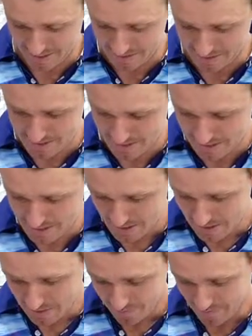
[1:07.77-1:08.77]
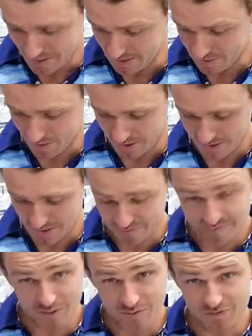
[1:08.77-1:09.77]
And these guys,
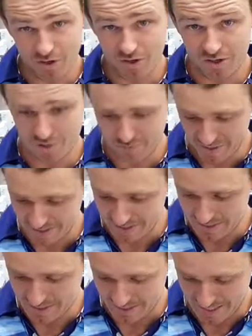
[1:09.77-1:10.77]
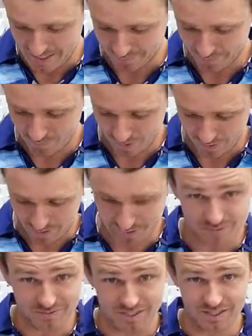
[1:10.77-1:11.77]
anything with the hollow belly, I
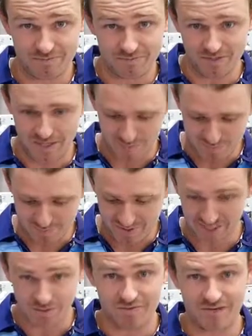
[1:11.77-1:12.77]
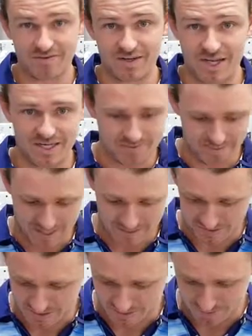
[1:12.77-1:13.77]
like to really fill up the belly with either S
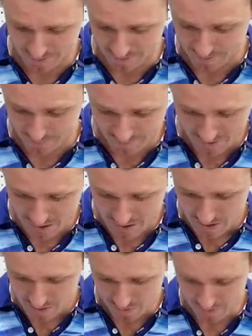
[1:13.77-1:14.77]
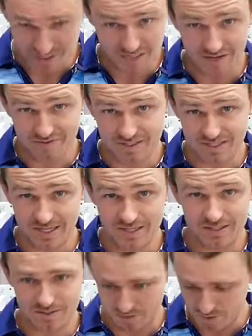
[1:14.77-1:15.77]
factor or any other
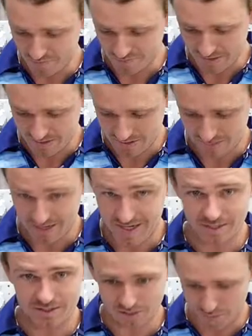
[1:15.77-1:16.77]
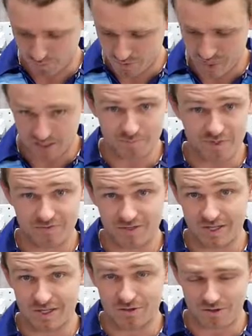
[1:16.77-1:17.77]
scents. UVs are great. I'll chuck a bit of
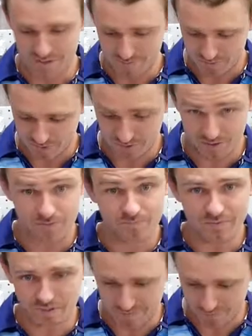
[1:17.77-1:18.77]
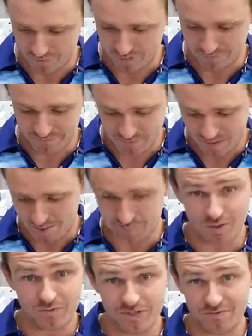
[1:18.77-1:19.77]
glitter on them too. Find it
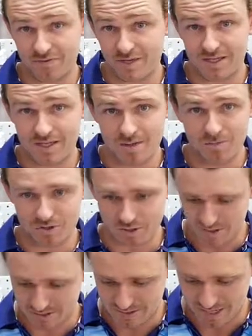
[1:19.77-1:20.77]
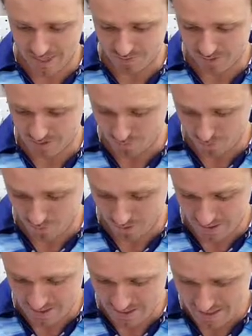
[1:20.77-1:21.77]
comes off when you're flicking them, looks like scales in the water.